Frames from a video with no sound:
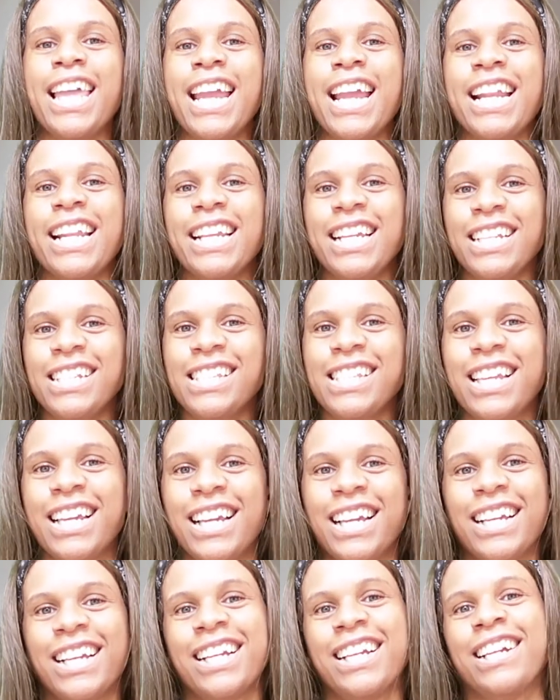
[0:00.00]
ladies,
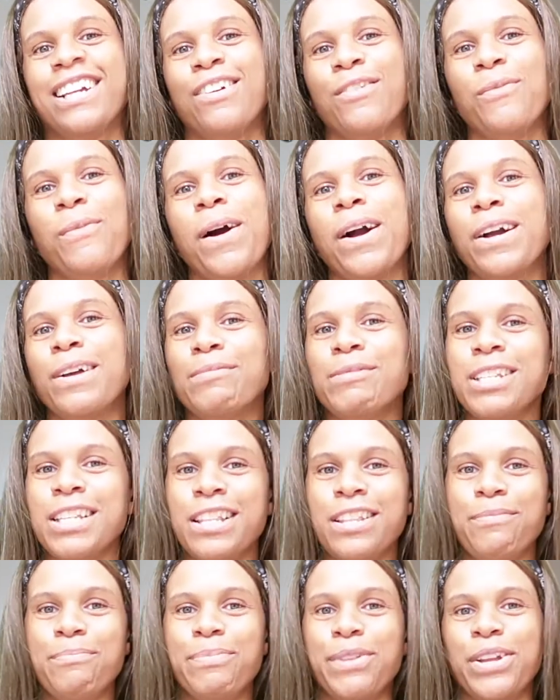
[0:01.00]
welcome
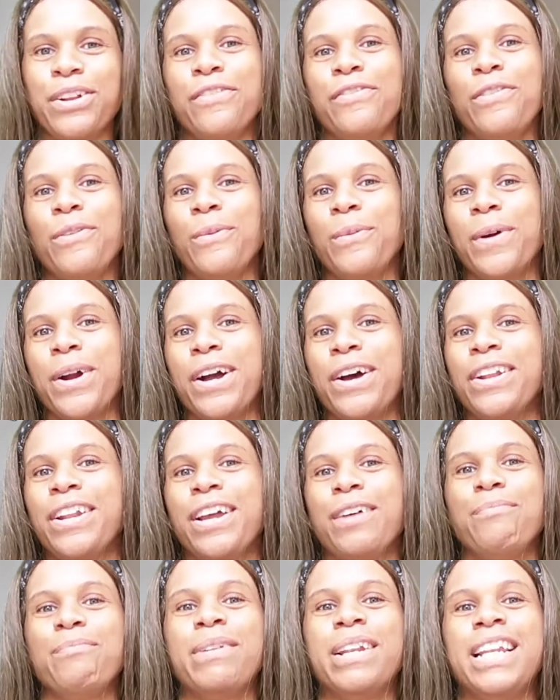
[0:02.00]
to the beautiful world
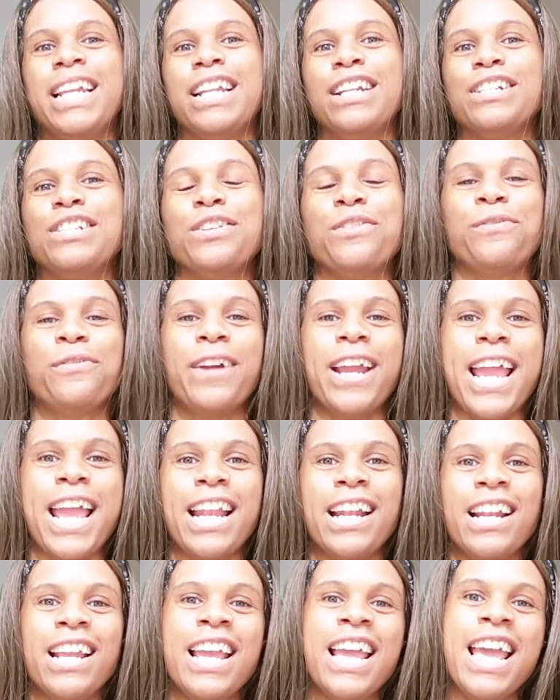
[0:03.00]
of Bonita
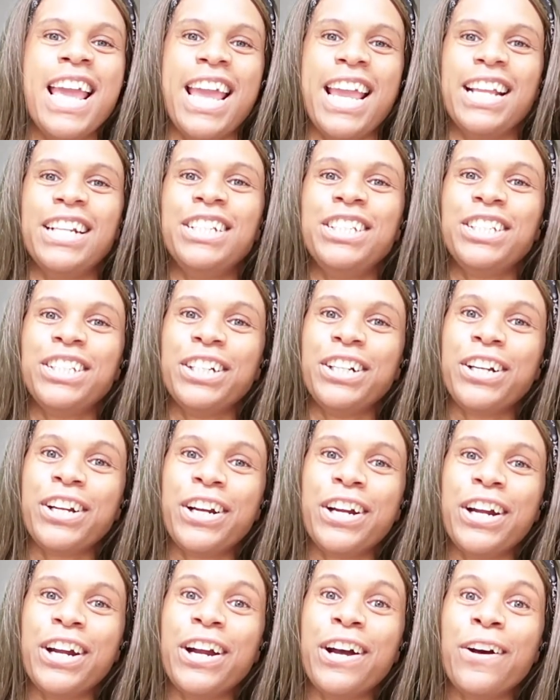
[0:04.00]
Terren. It's your
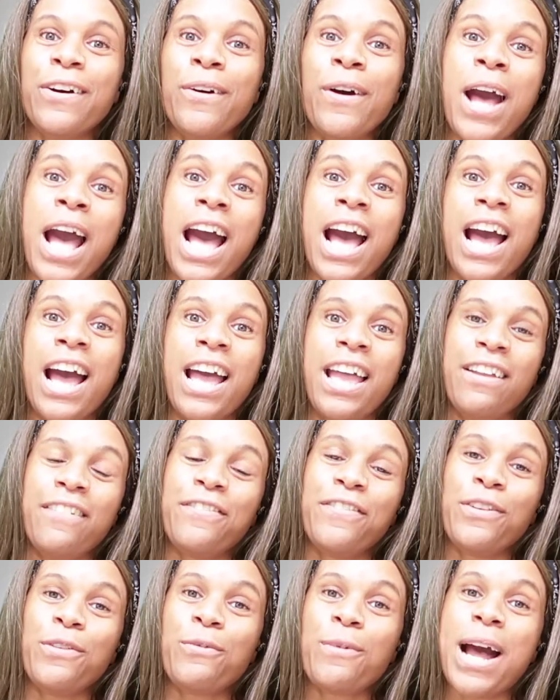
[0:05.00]
girl,
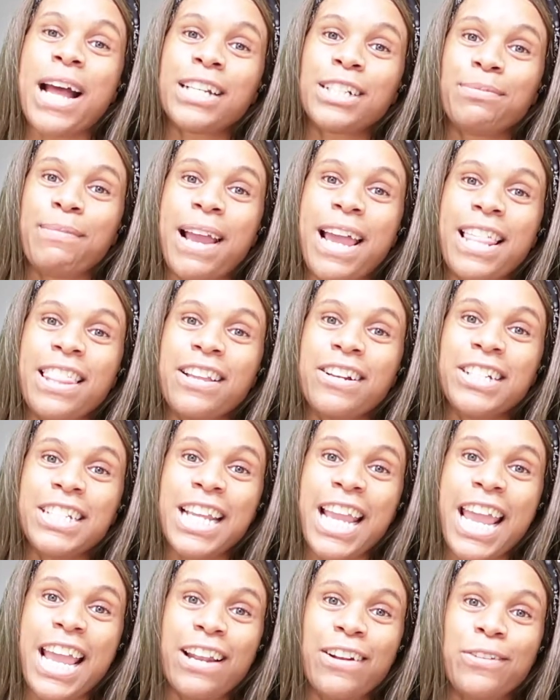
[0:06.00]
if you watch my other
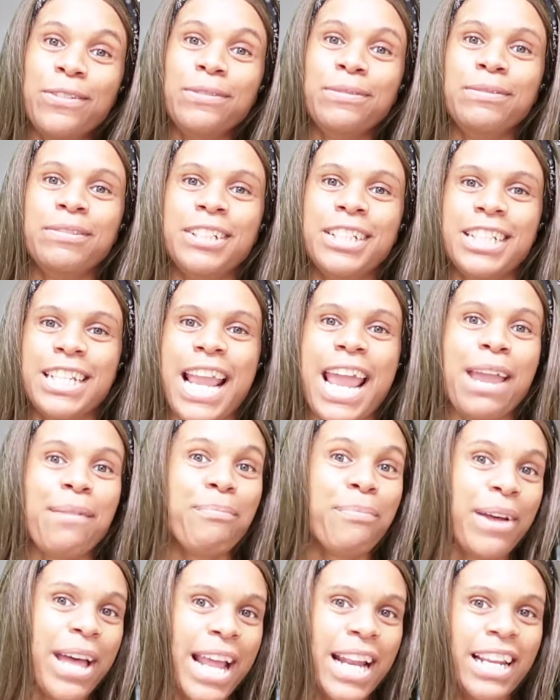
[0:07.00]
channel,
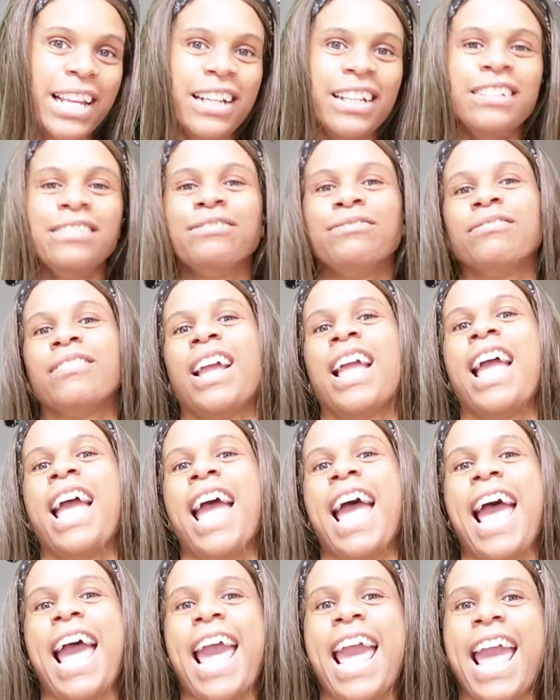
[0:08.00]
J Bunny.
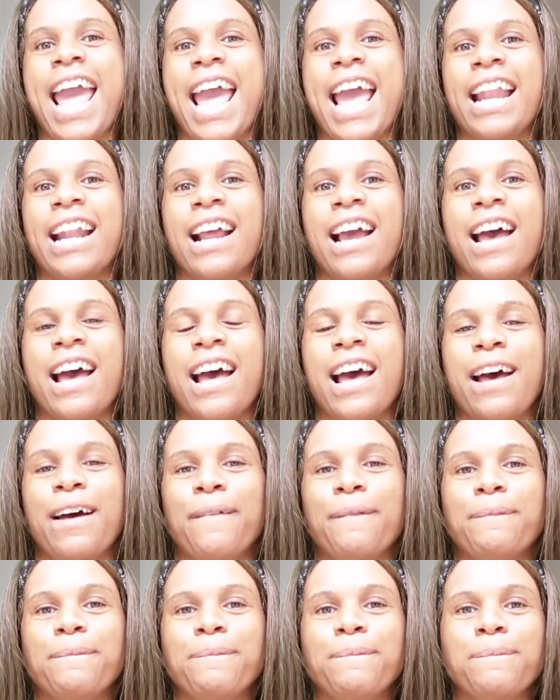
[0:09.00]

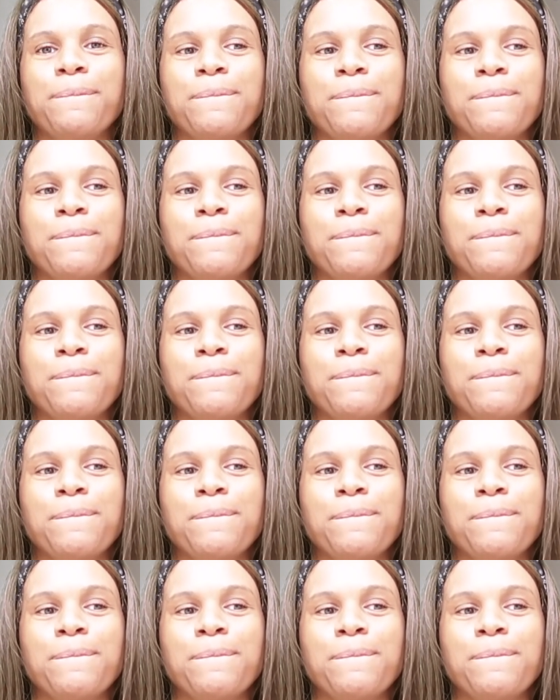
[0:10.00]
And